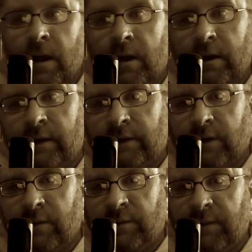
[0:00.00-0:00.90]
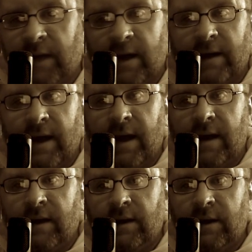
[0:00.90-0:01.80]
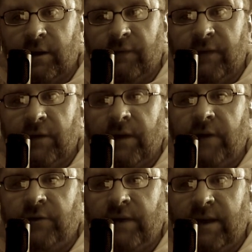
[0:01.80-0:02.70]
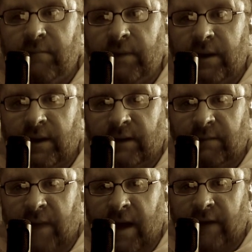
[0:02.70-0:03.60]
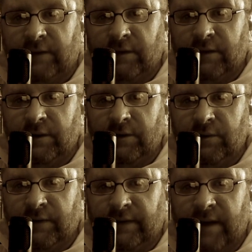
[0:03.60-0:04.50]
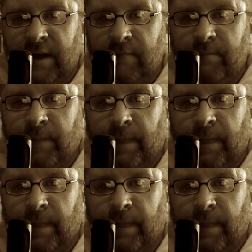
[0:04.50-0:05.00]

His arms began to ache, and he could feel that tricky bit in his back start to do the same.